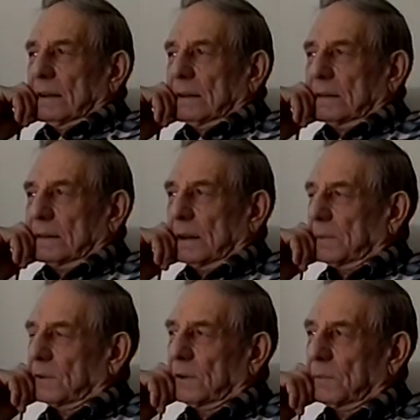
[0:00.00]
stepped
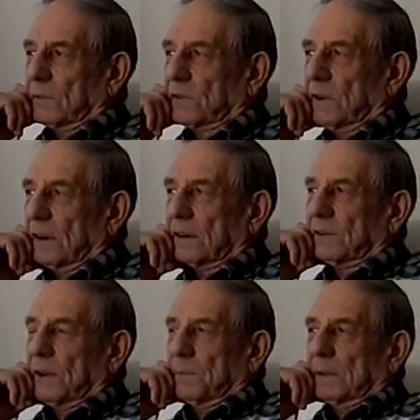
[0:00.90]
on something that was slick or
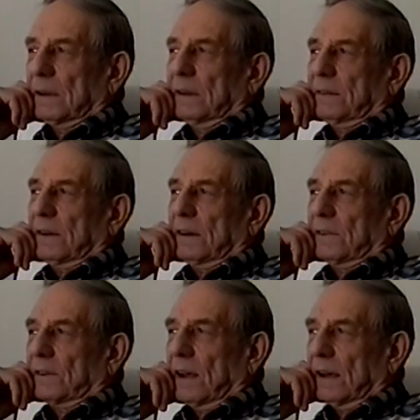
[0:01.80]
something, and he started
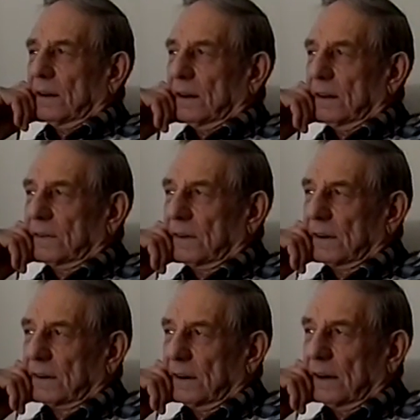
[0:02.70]
sliding, and he
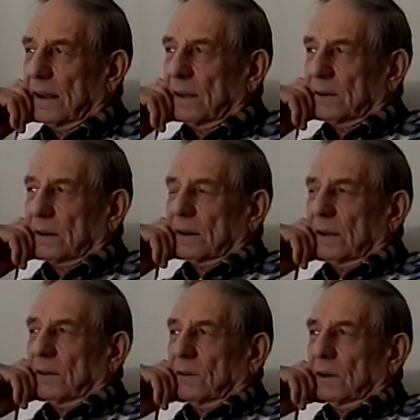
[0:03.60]
slid clear down.
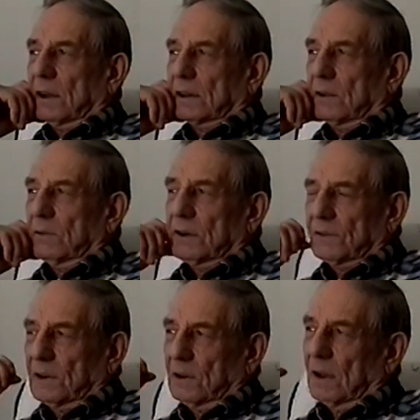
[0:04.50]
Now, lucky was
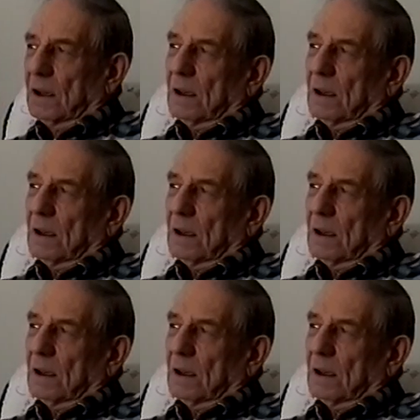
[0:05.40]
the